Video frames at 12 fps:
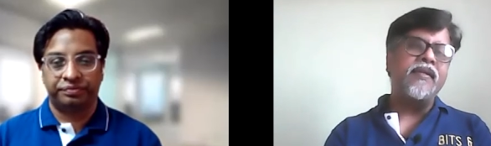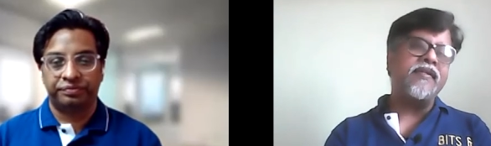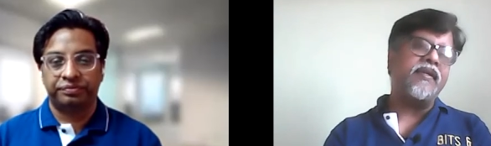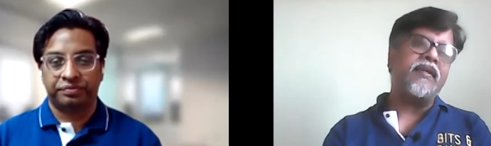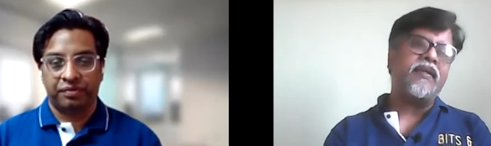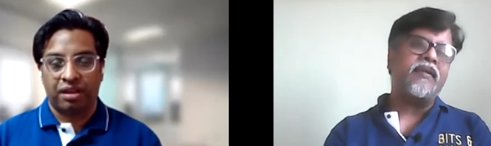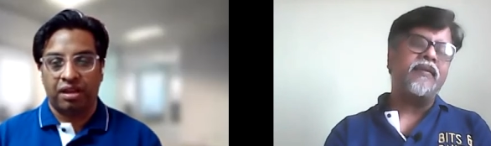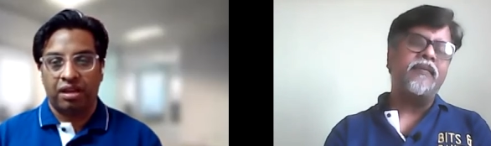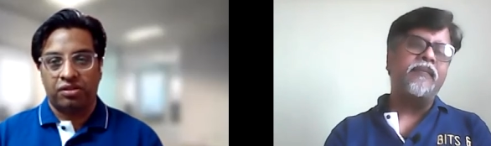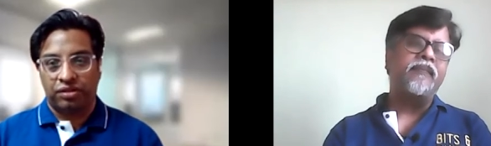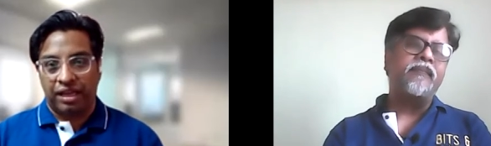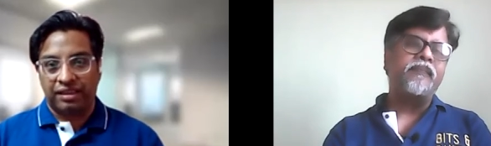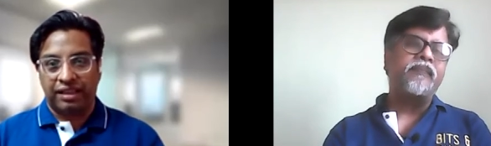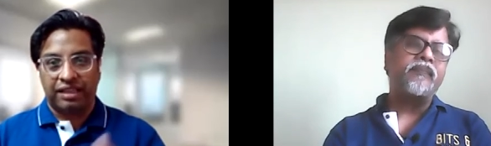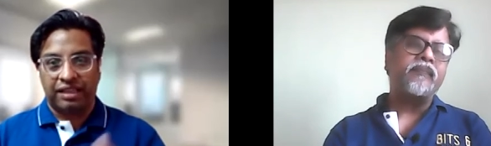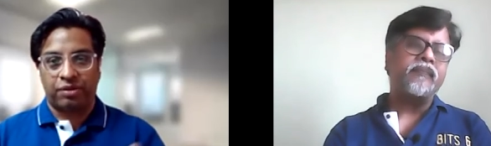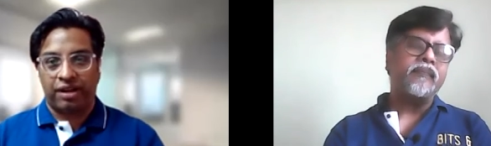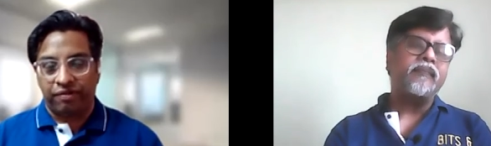Speaker 1: Isn't it? So that,
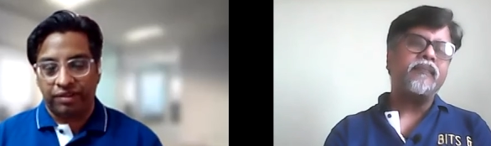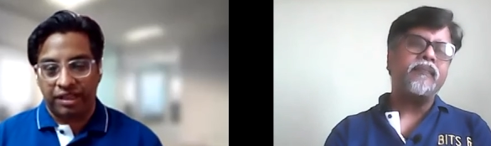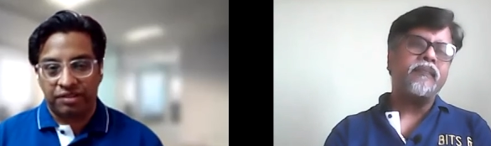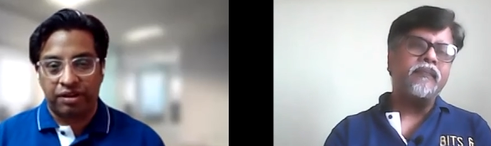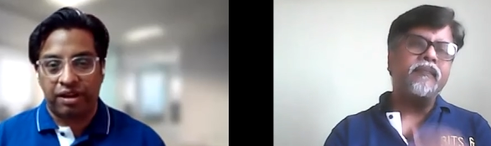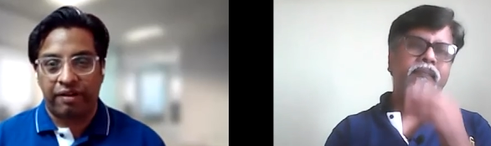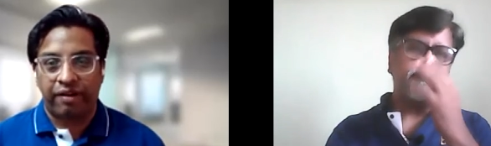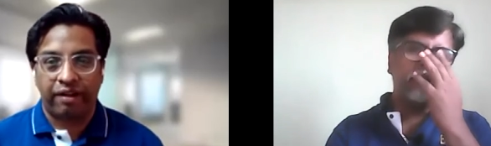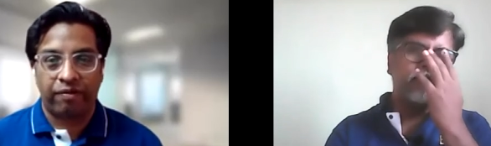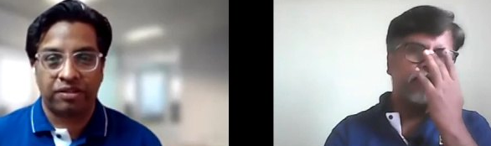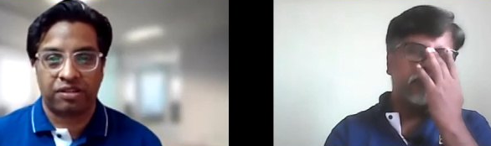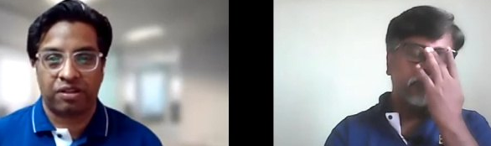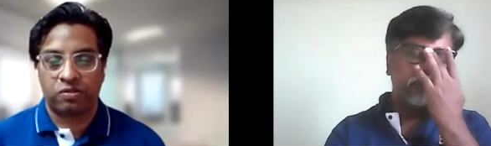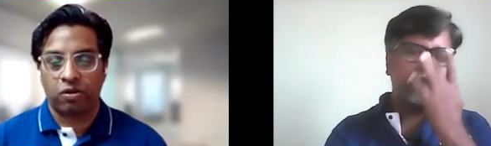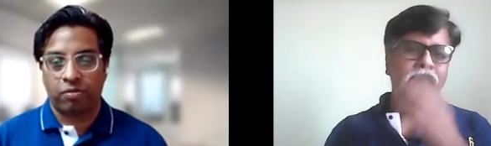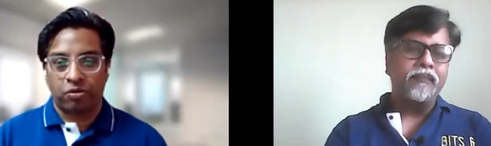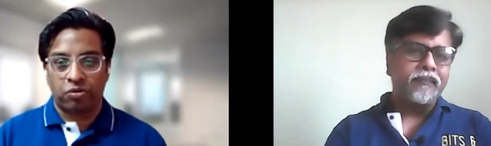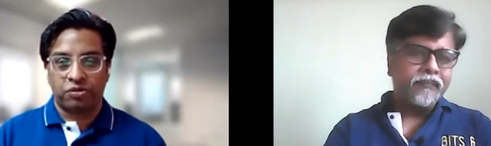that's what I that's what I, I was
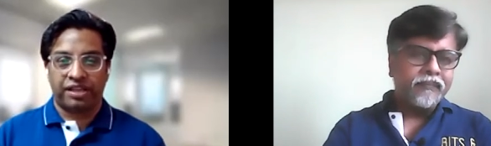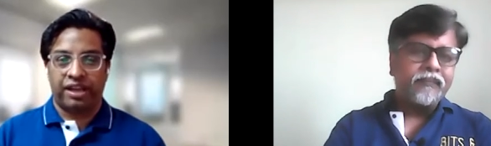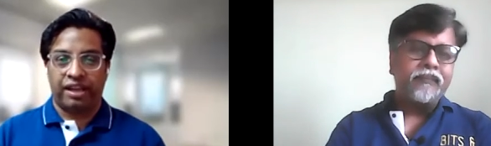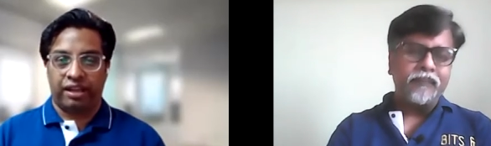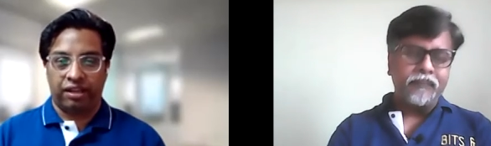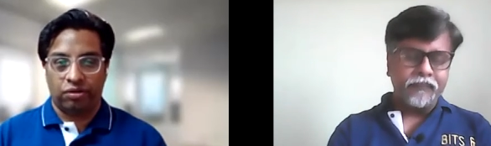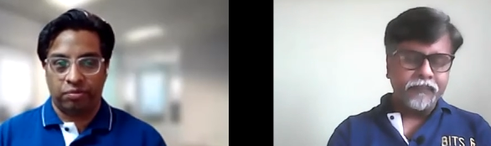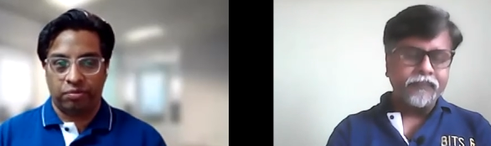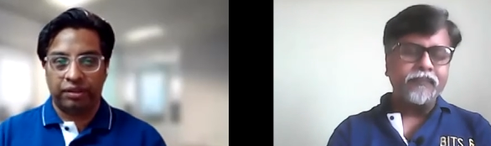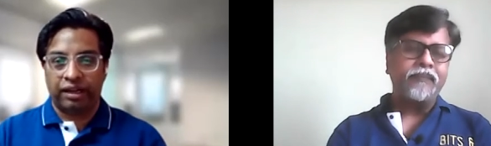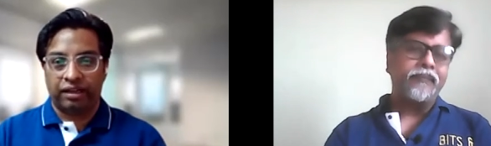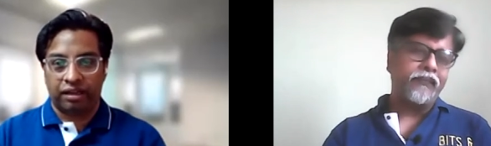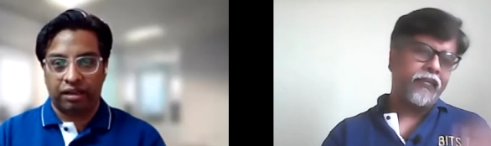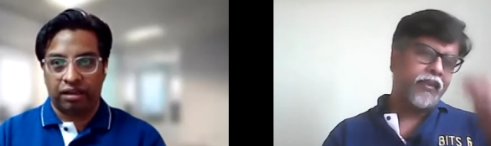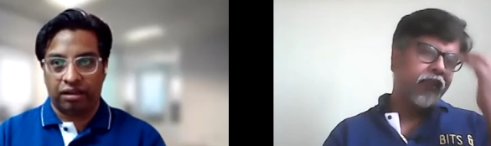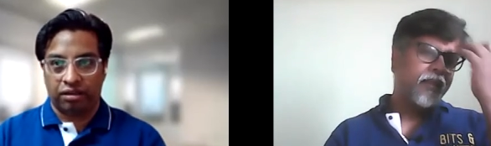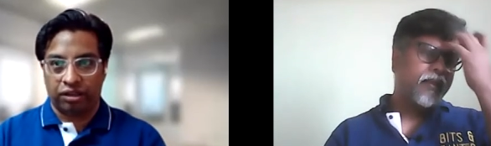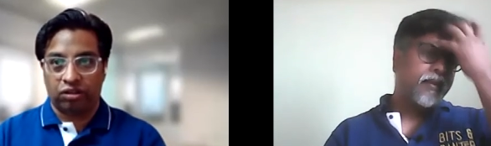also about to say. You know that
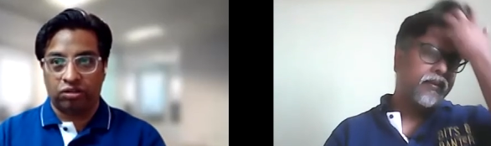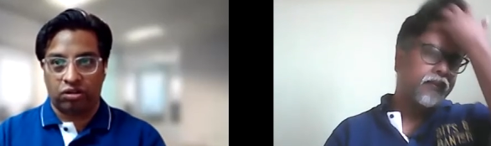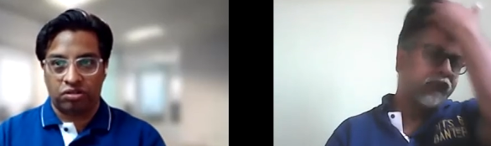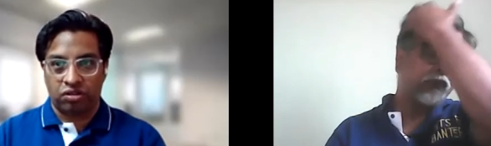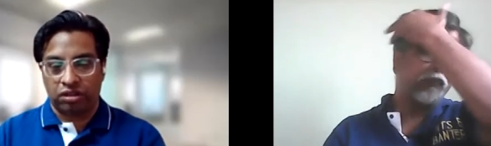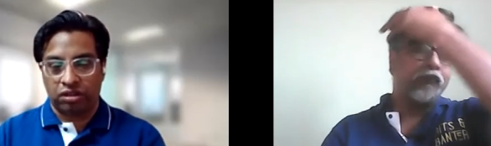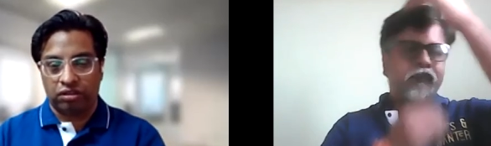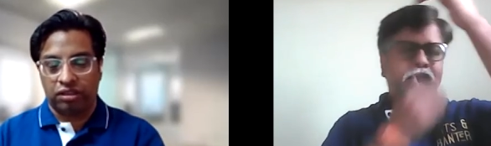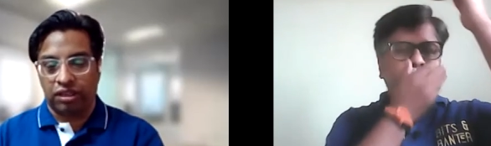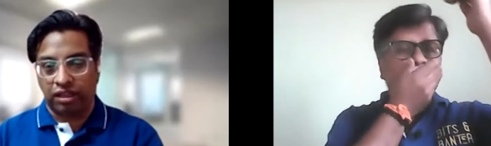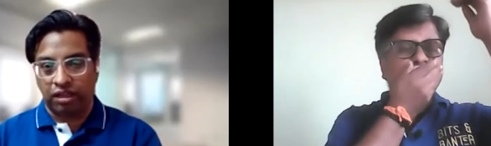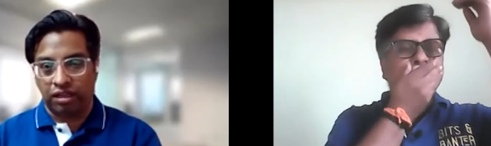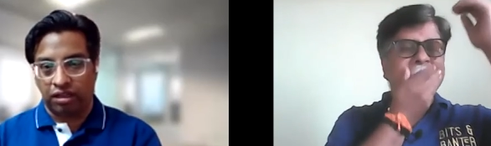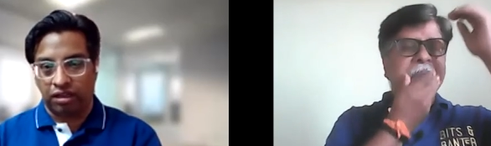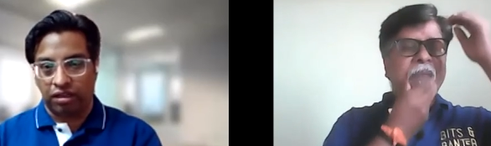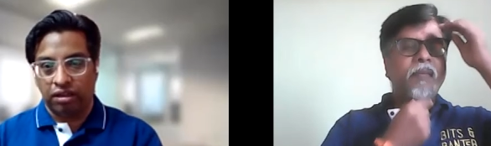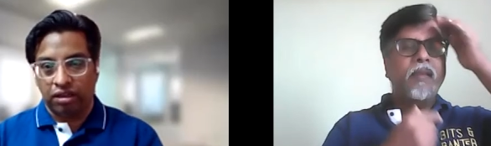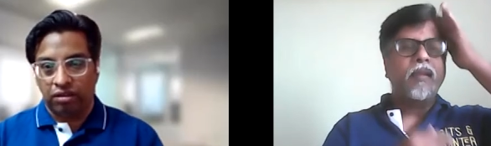uh, your thoughts on on the
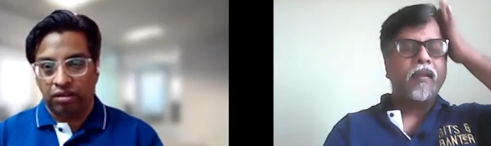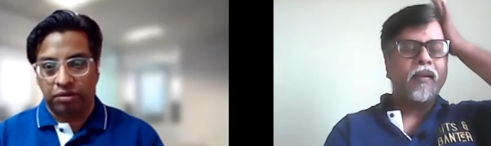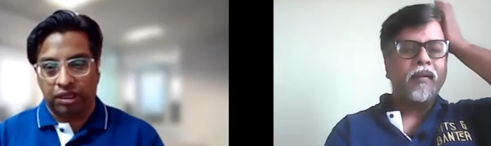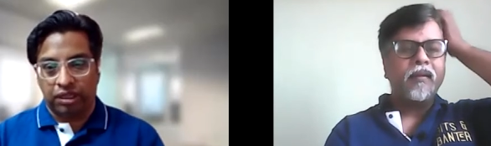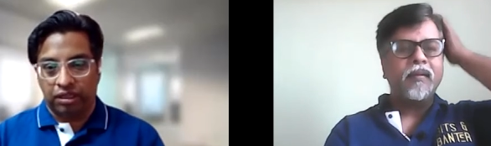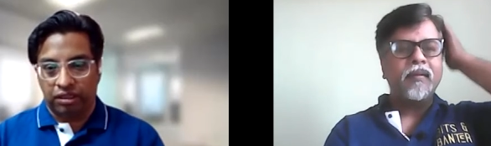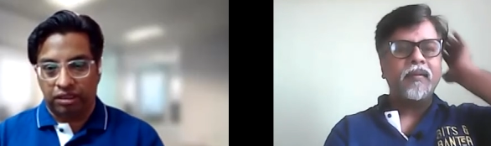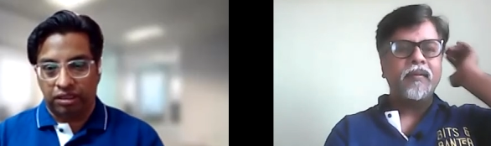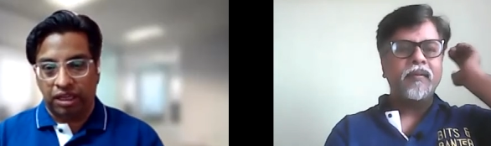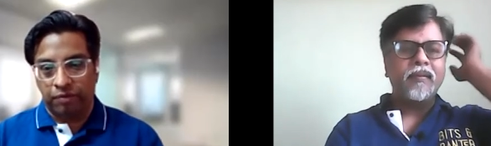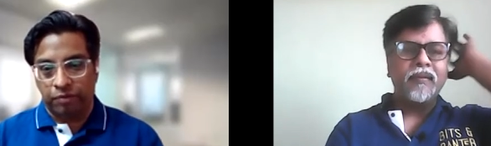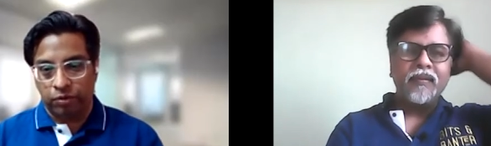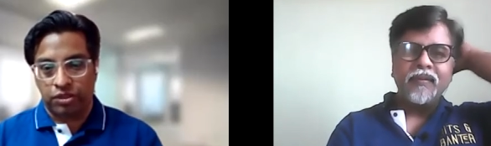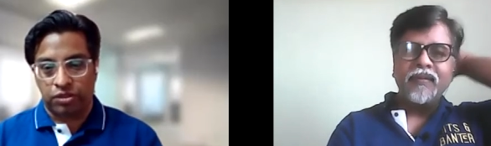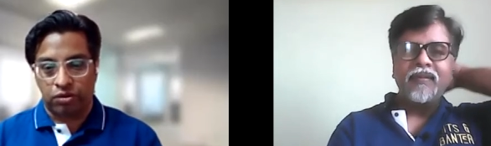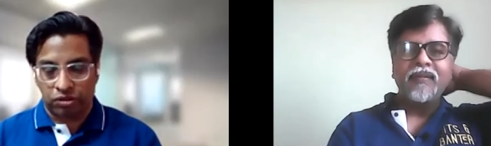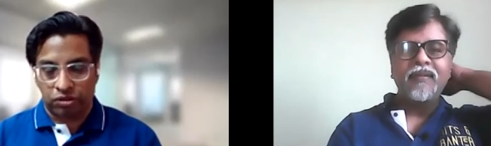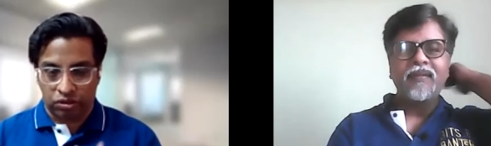uh, the team
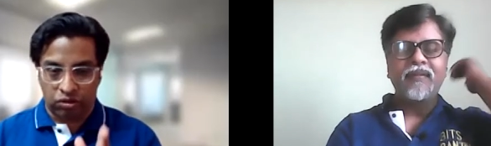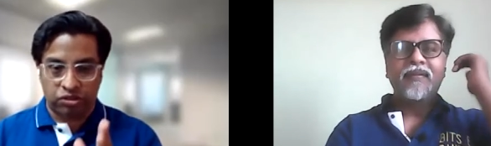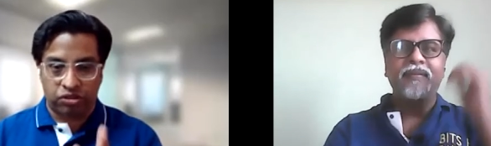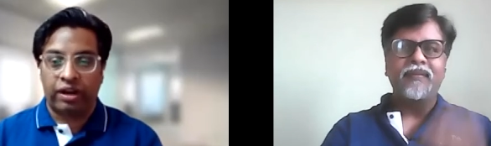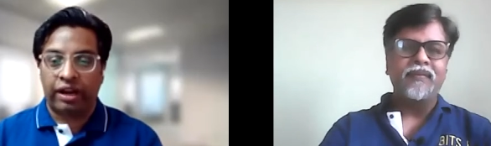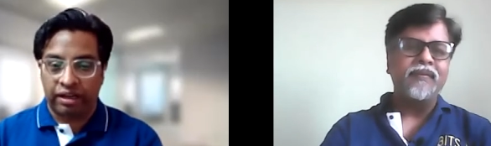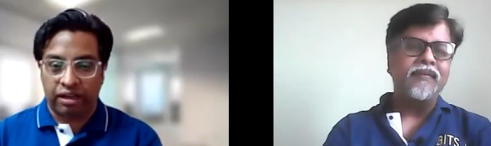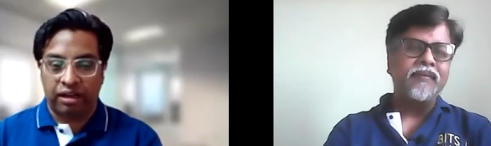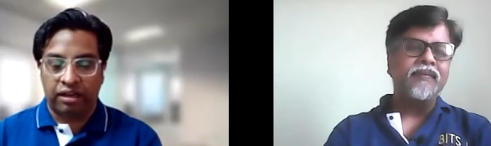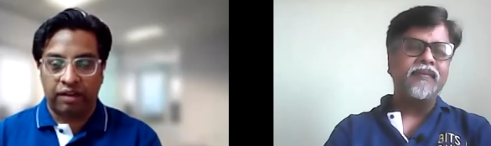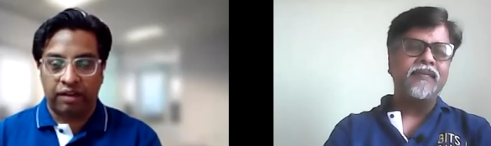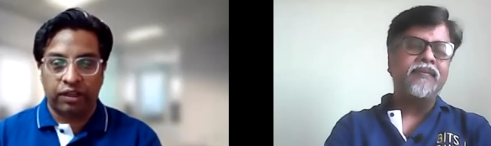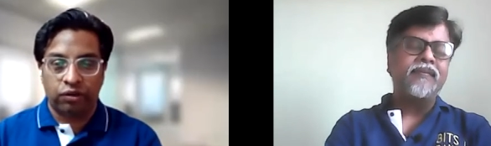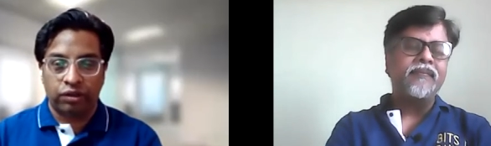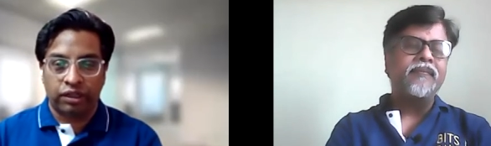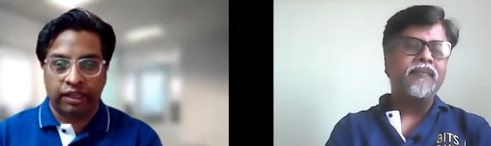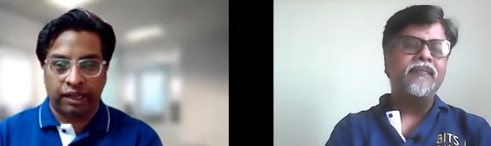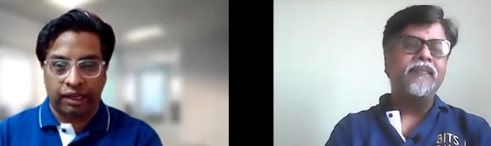which looks, looks strong, and uh, definitely you
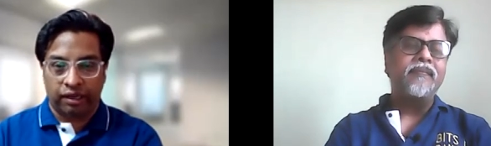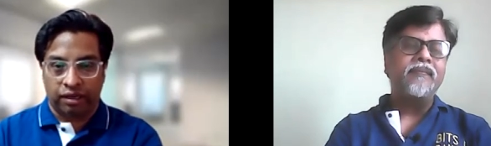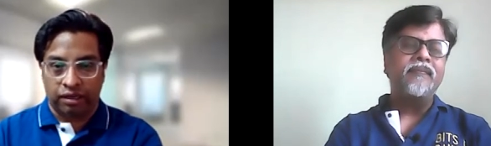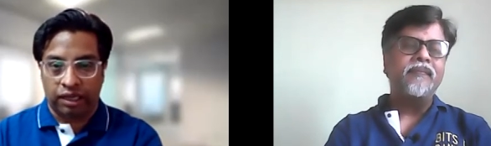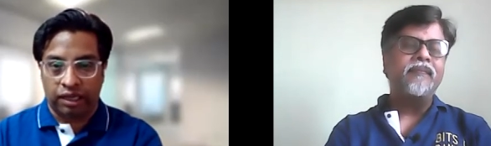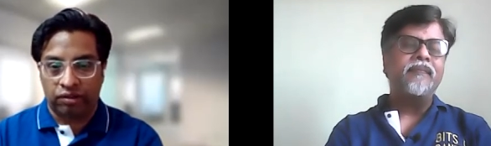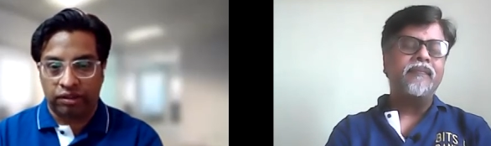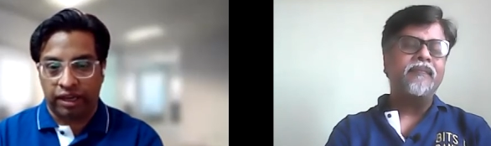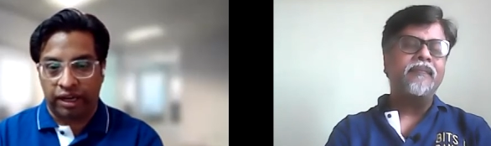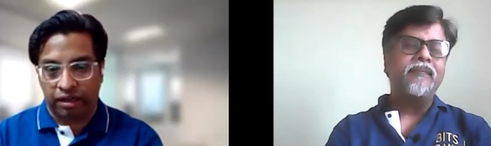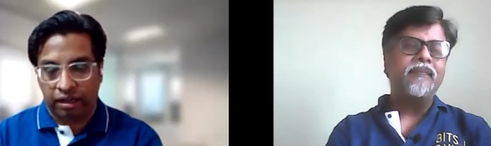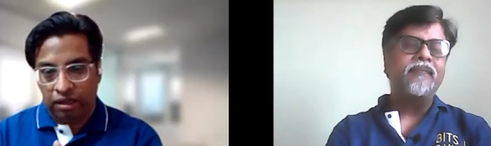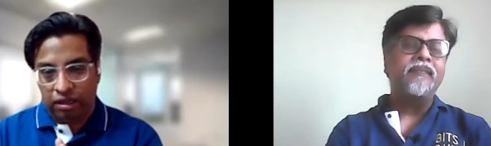did the hay, uh, nail on the head.